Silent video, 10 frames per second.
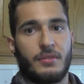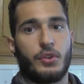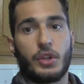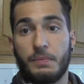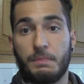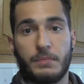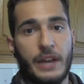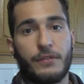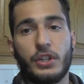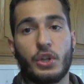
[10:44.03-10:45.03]
You could
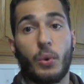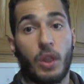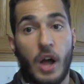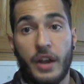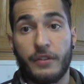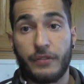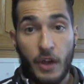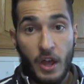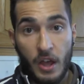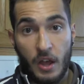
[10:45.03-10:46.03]
definitely do a lot of,
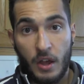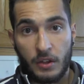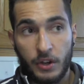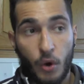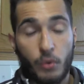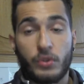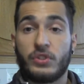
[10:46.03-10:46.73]
you know,